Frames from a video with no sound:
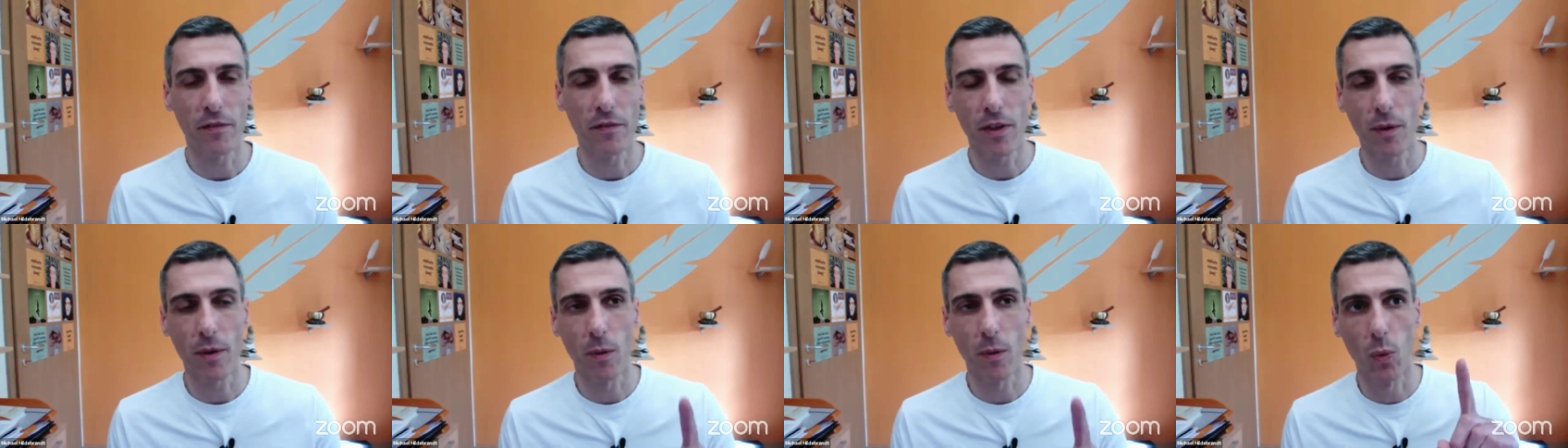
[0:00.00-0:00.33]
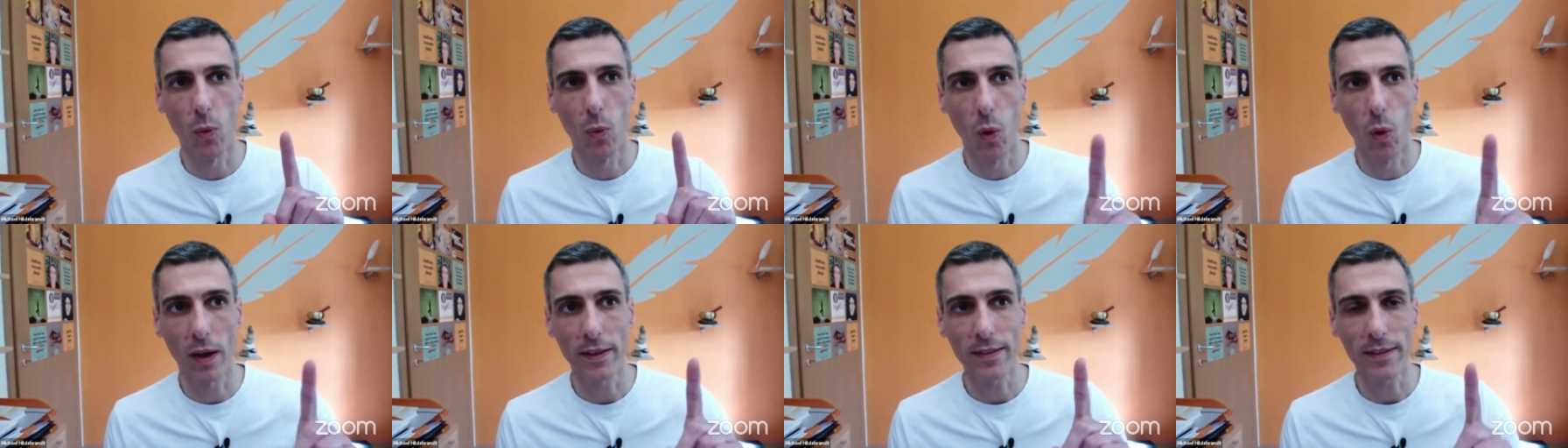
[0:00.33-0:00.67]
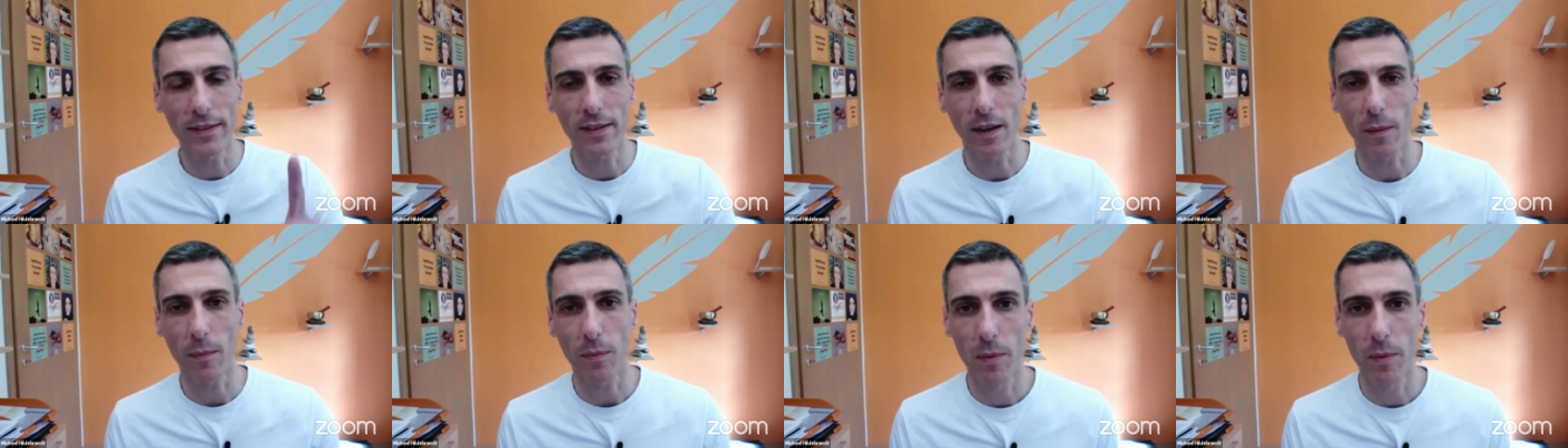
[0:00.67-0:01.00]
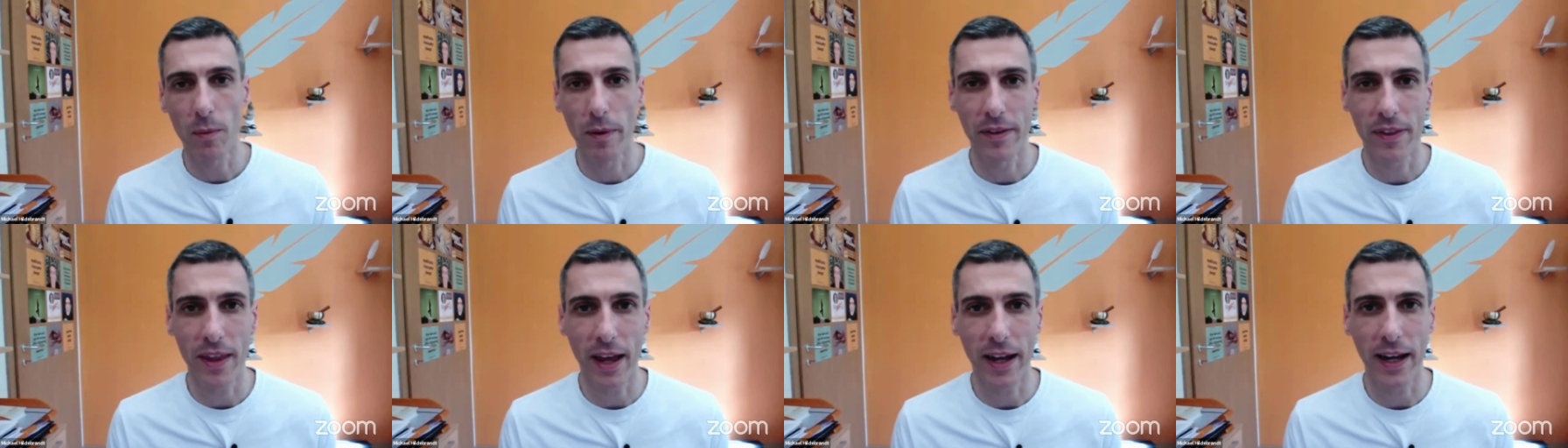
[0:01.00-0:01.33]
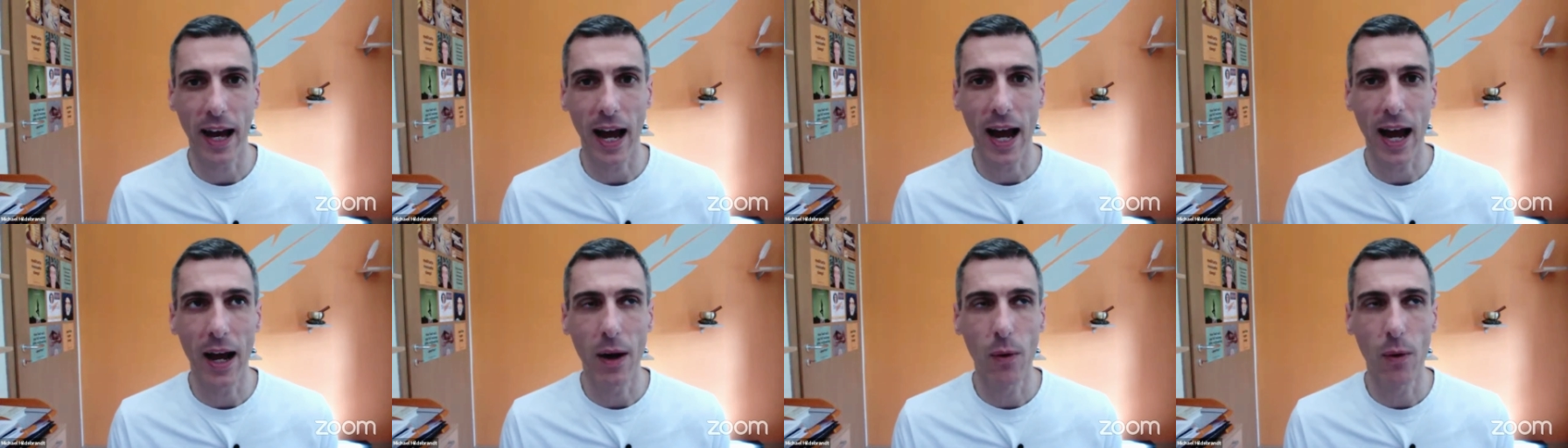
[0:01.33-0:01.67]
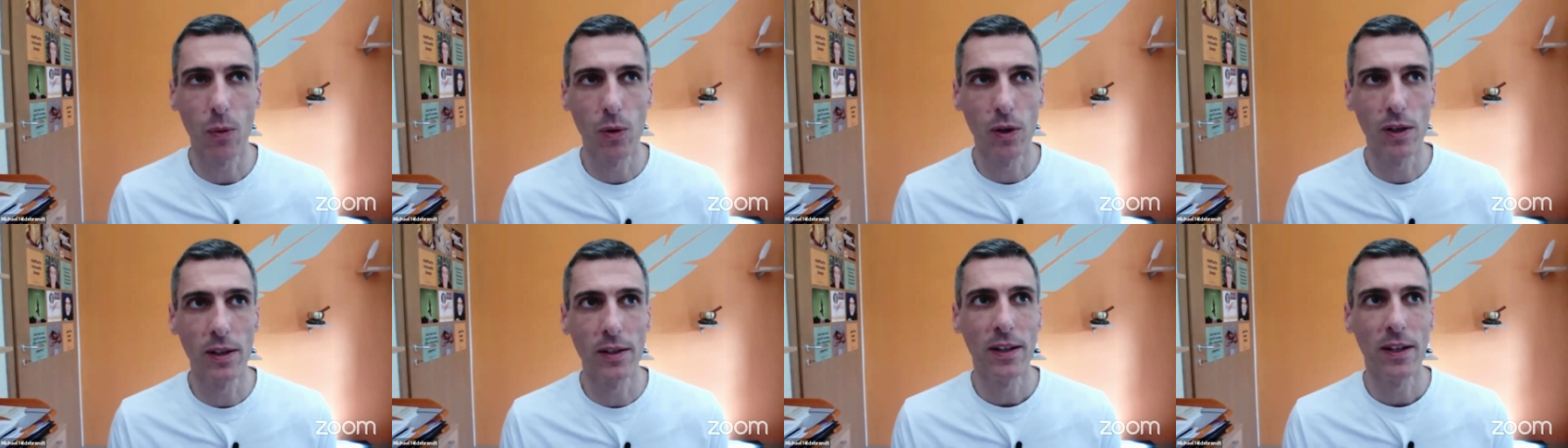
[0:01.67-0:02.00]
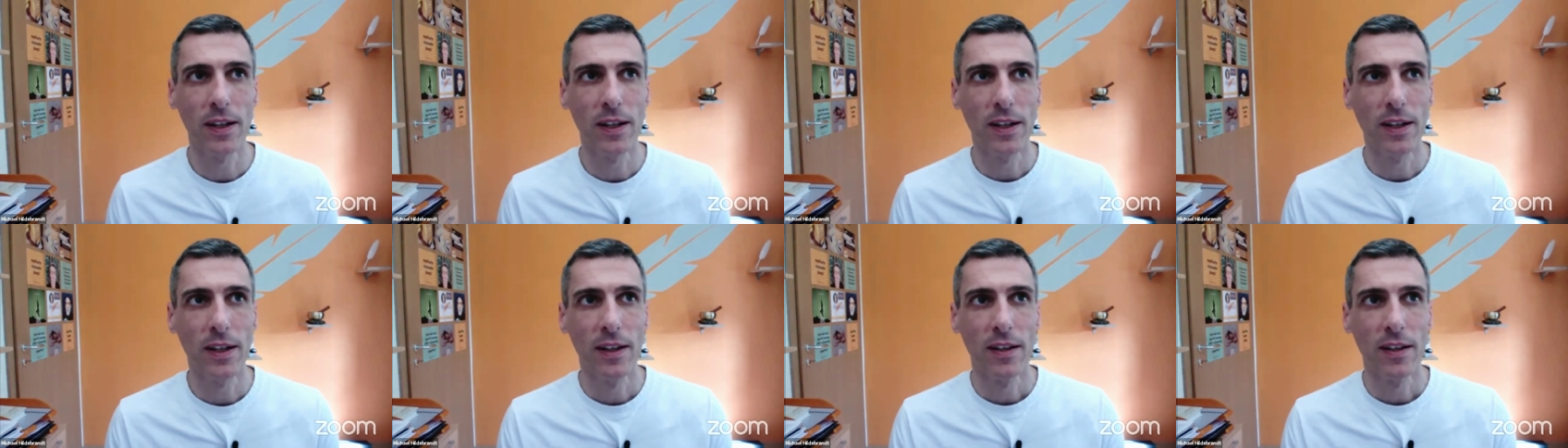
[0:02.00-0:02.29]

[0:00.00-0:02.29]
if there were one supplement that I would